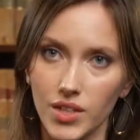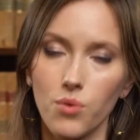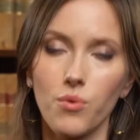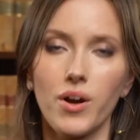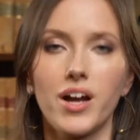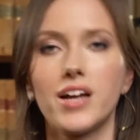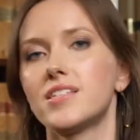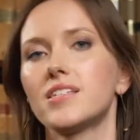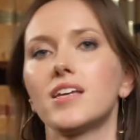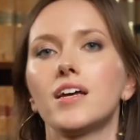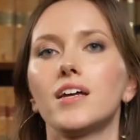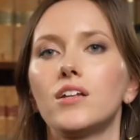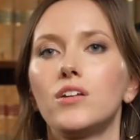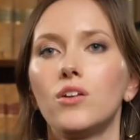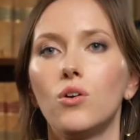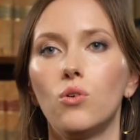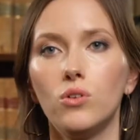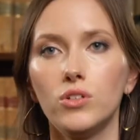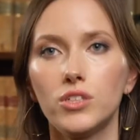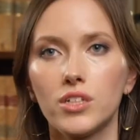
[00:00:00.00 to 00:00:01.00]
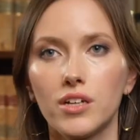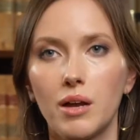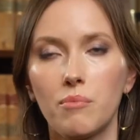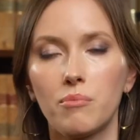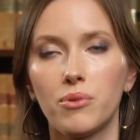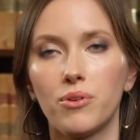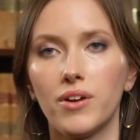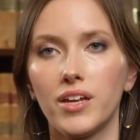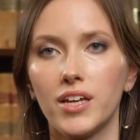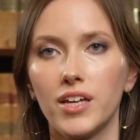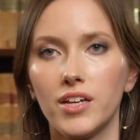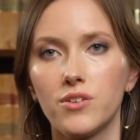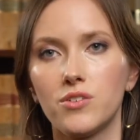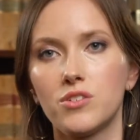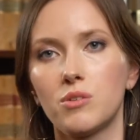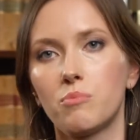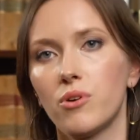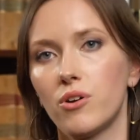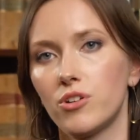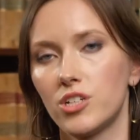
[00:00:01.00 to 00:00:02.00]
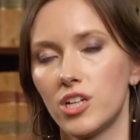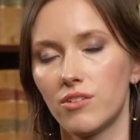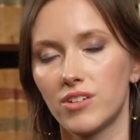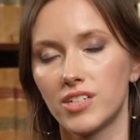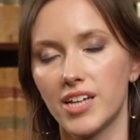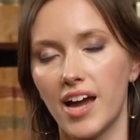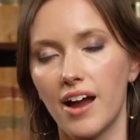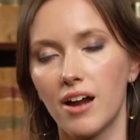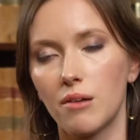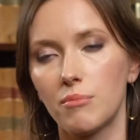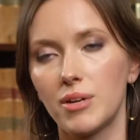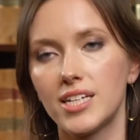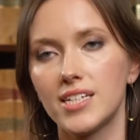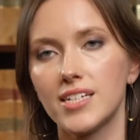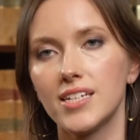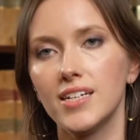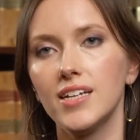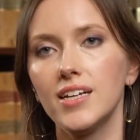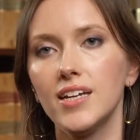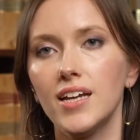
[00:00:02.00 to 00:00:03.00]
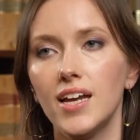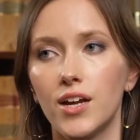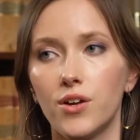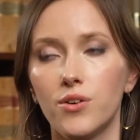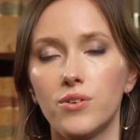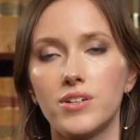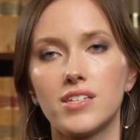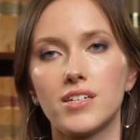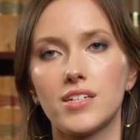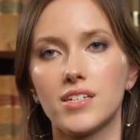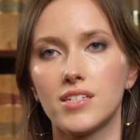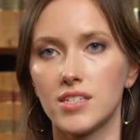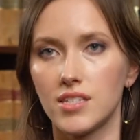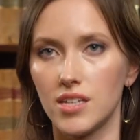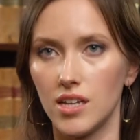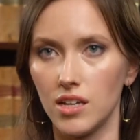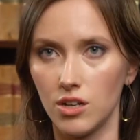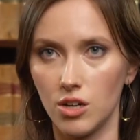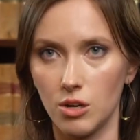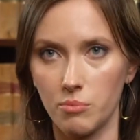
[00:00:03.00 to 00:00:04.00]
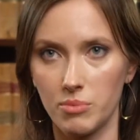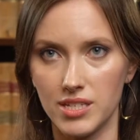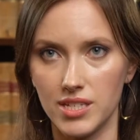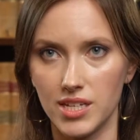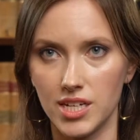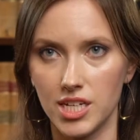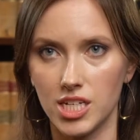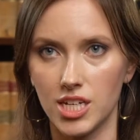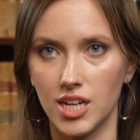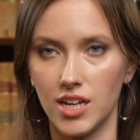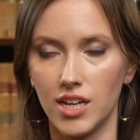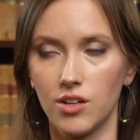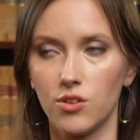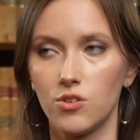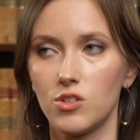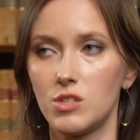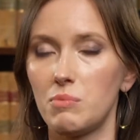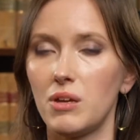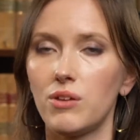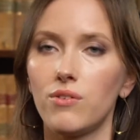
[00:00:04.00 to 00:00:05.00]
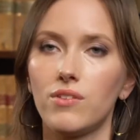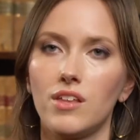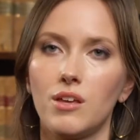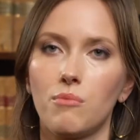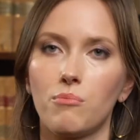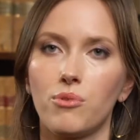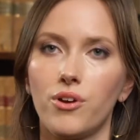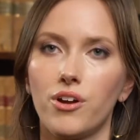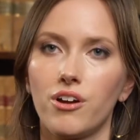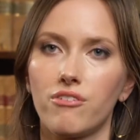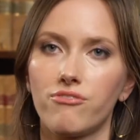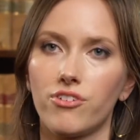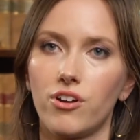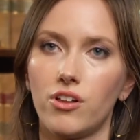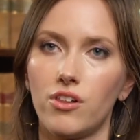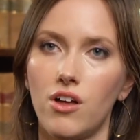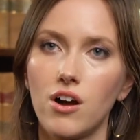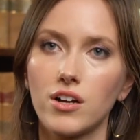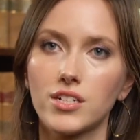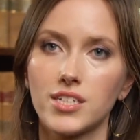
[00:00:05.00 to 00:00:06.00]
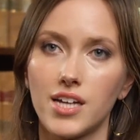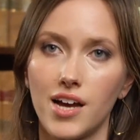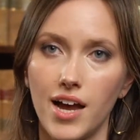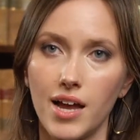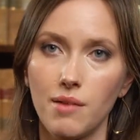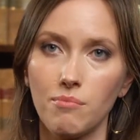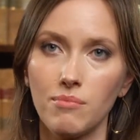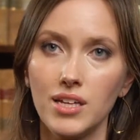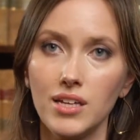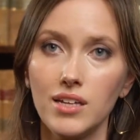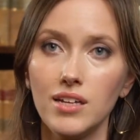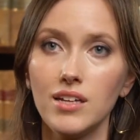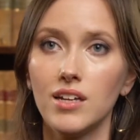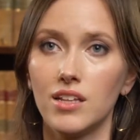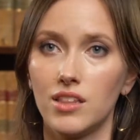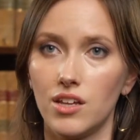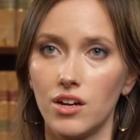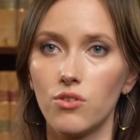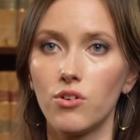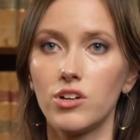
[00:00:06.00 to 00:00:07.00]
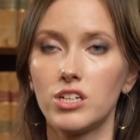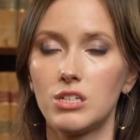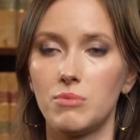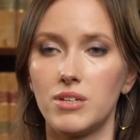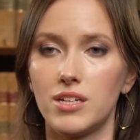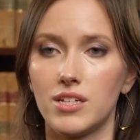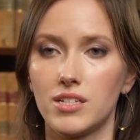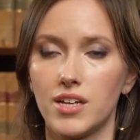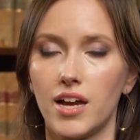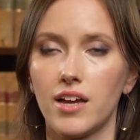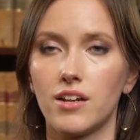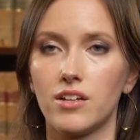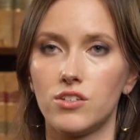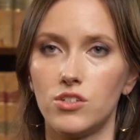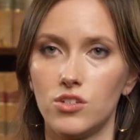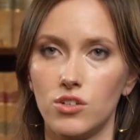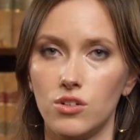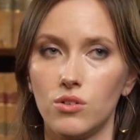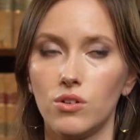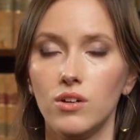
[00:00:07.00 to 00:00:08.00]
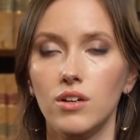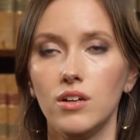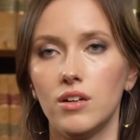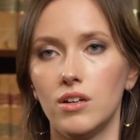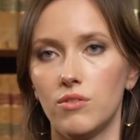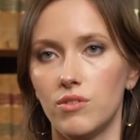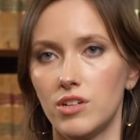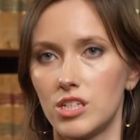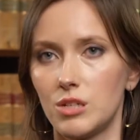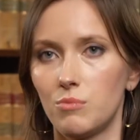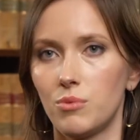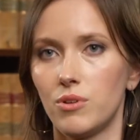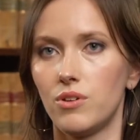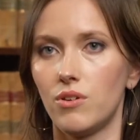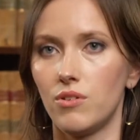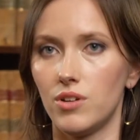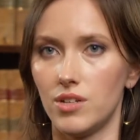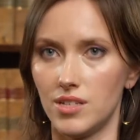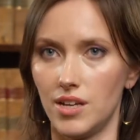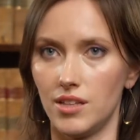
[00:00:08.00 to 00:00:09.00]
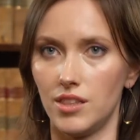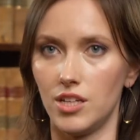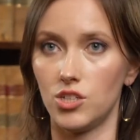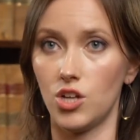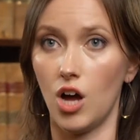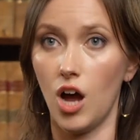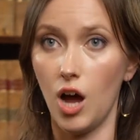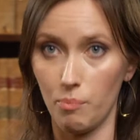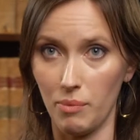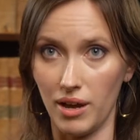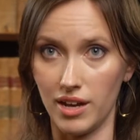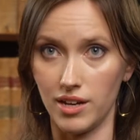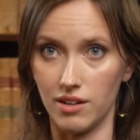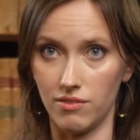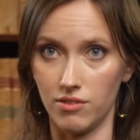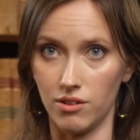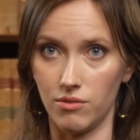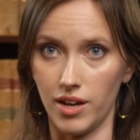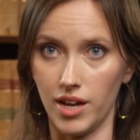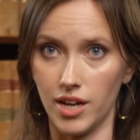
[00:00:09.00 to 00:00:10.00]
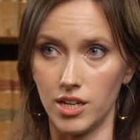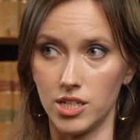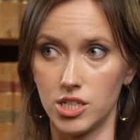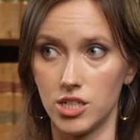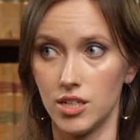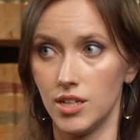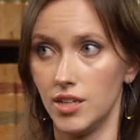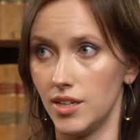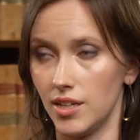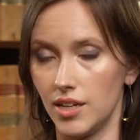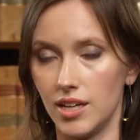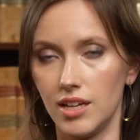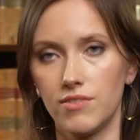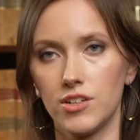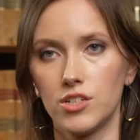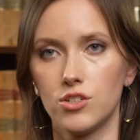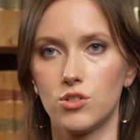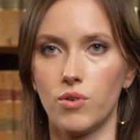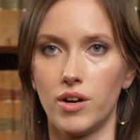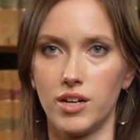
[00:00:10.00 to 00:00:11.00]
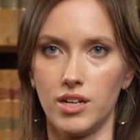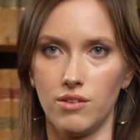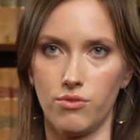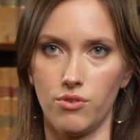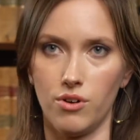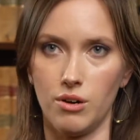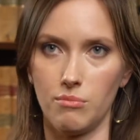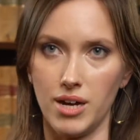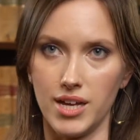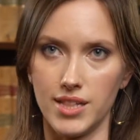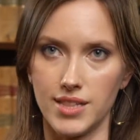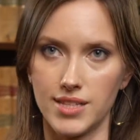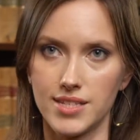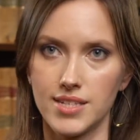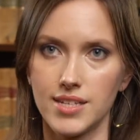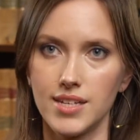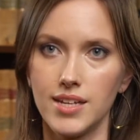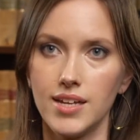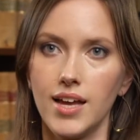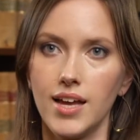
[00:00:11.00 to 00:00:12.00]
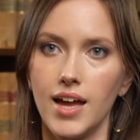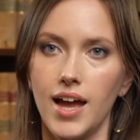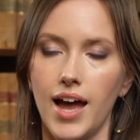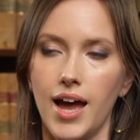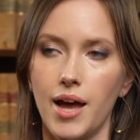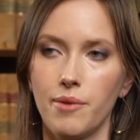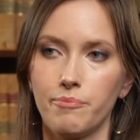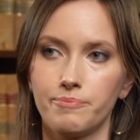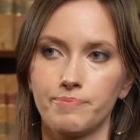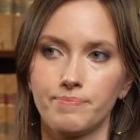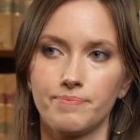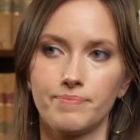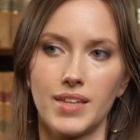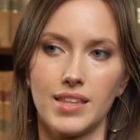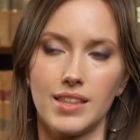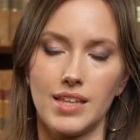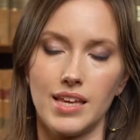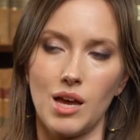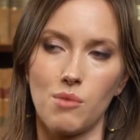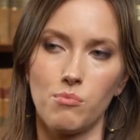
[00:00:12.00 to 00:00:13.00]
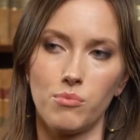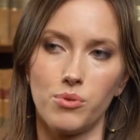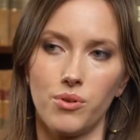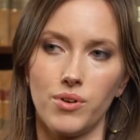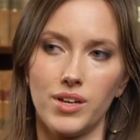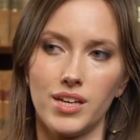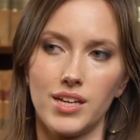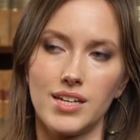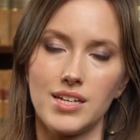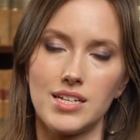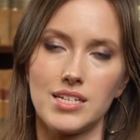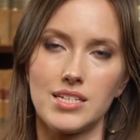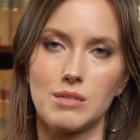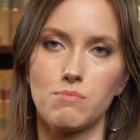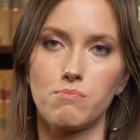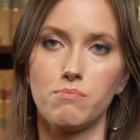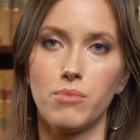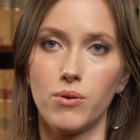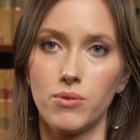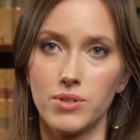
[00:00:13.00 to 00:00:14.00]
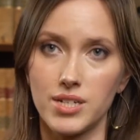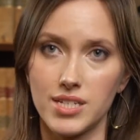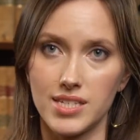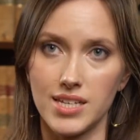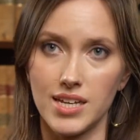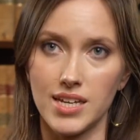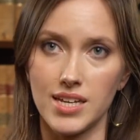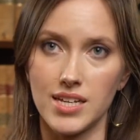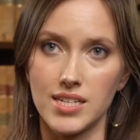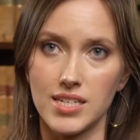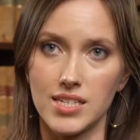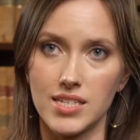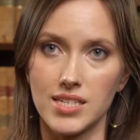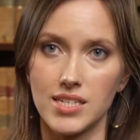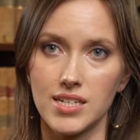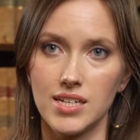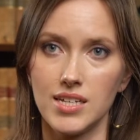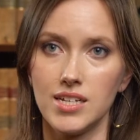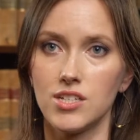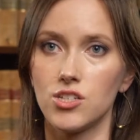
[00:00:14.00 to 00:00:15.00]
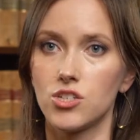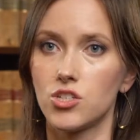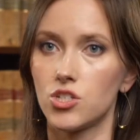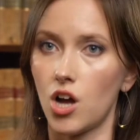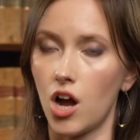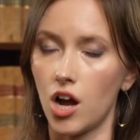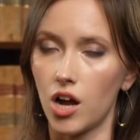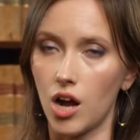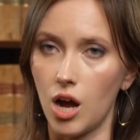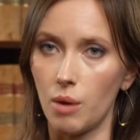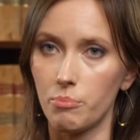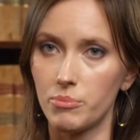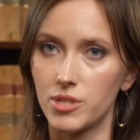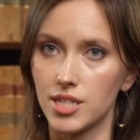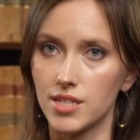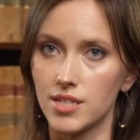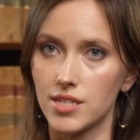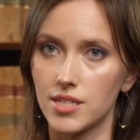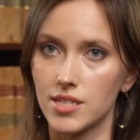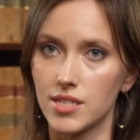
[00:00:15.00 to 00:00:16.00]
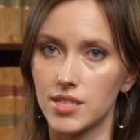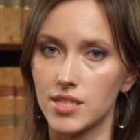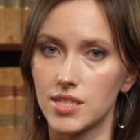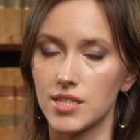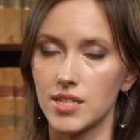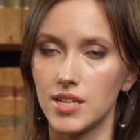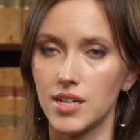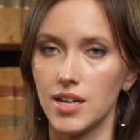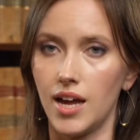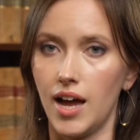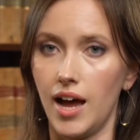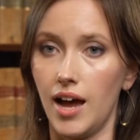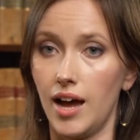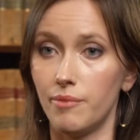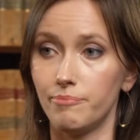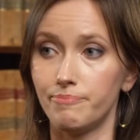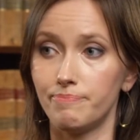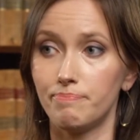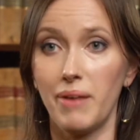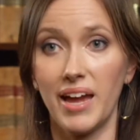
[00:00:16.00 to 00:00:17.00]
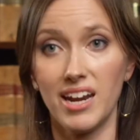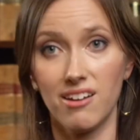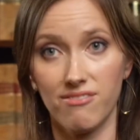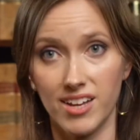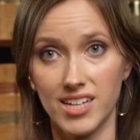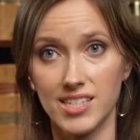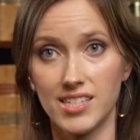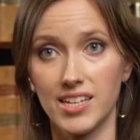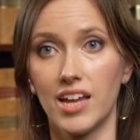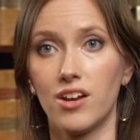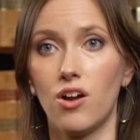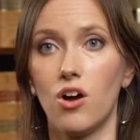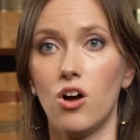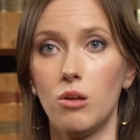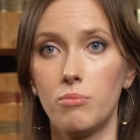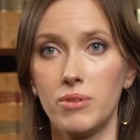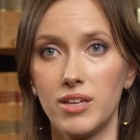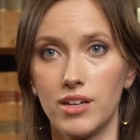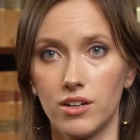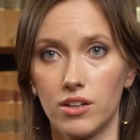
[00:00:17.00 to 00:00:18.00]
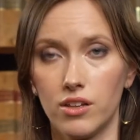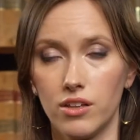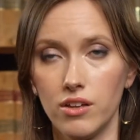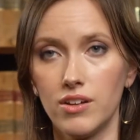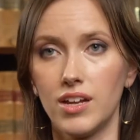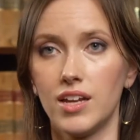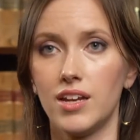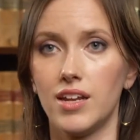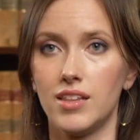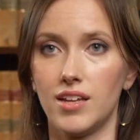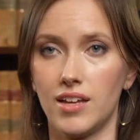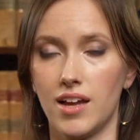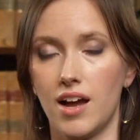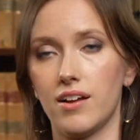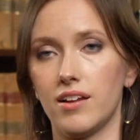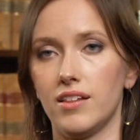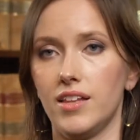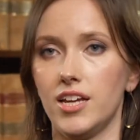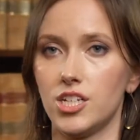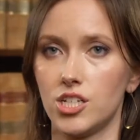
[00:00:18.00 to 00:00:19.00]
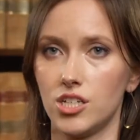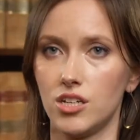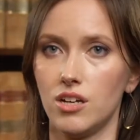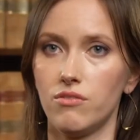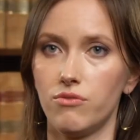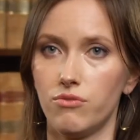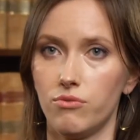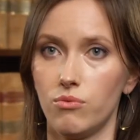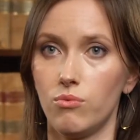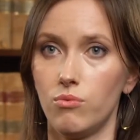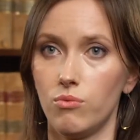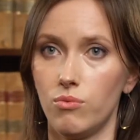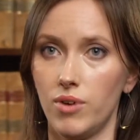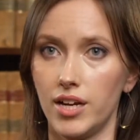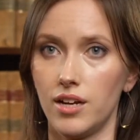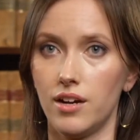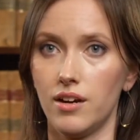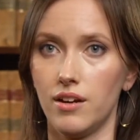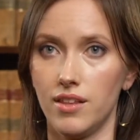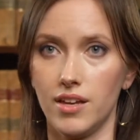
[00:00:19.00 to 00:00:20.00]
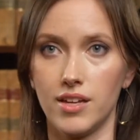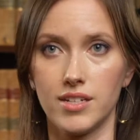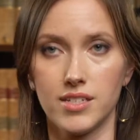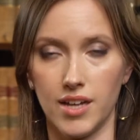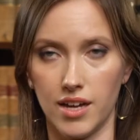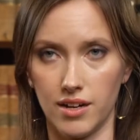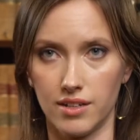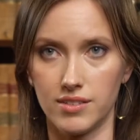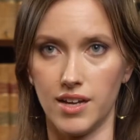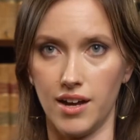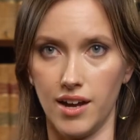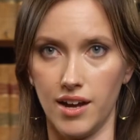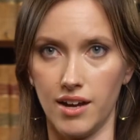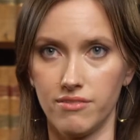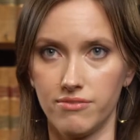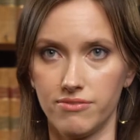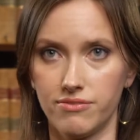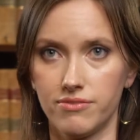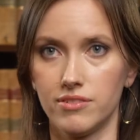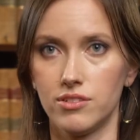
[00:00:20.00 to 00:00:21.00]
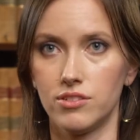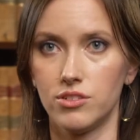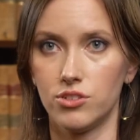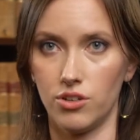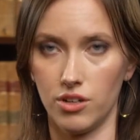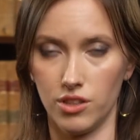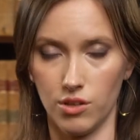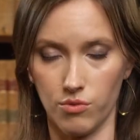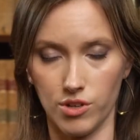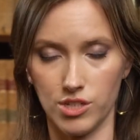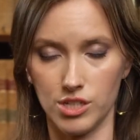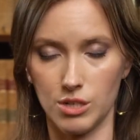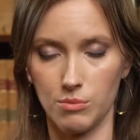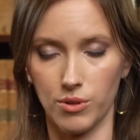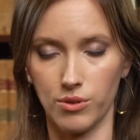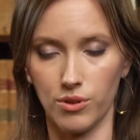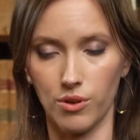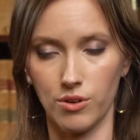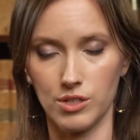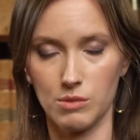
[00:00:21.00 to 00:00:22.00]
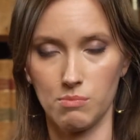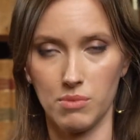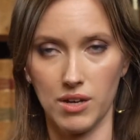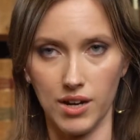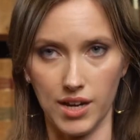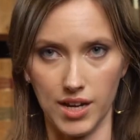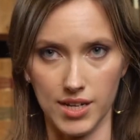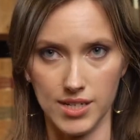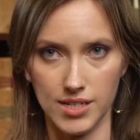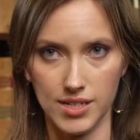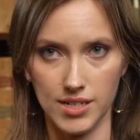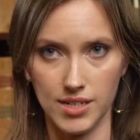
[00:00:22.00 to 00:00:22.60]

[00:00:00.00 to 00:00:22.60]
whereas an older employee who's approaching retirement, who is in a senior position, who's been with the employer for a long time, they're going to be entitled to reasonable notice at the top end of the range, even 24 months. The employee's bonuses, stock options, benefits can all be included in the calculation of what are they entitled to have during the reasonable notice period.